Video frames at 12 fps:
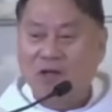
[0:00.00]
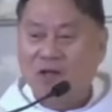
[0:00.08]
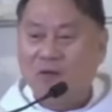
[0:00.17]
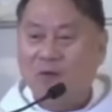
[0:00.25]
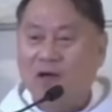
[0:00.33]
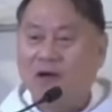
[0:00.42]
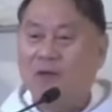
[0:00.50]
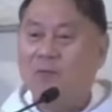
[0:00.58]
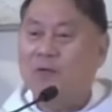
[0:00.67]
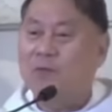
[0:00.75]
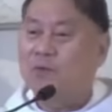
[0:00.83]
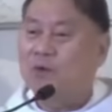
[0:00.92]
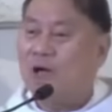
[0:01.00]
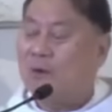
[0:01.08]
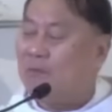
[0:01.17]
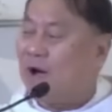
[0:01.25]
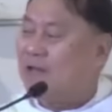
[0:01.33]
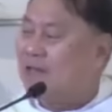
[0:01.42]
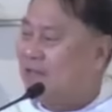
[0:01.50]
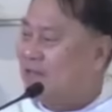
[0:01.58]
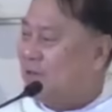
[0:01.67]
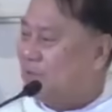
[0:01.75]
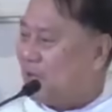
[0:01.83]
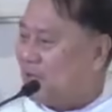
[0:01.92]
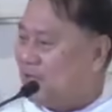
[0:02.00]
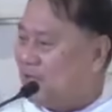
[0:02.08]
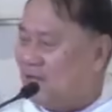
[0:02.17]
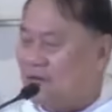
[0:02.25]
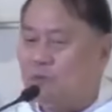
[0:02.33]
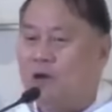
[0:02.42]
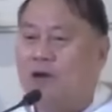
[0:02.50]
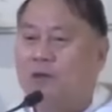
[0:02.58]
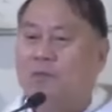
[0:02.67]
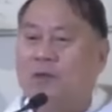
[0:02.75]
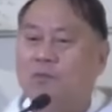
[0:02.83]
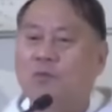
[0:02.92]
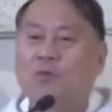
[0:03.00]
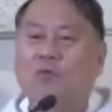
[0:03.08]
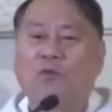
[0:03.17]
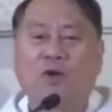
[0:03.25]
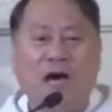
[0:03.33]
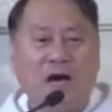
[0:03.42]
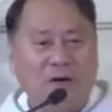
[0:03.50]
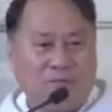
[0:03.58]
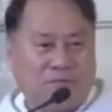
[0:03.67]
We are a people amante de Maria. We are a people who love